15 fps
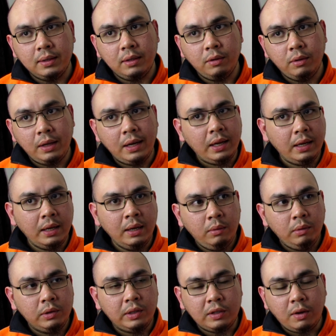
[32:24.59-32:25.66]
So they
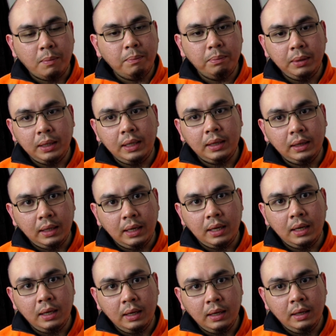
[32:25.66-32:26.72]
were just completely
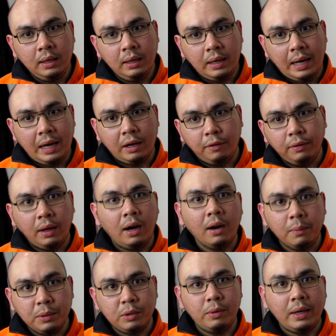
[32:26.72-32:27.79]
out of the
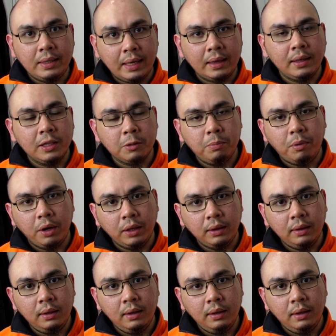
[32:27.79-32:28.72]
arms race at this point.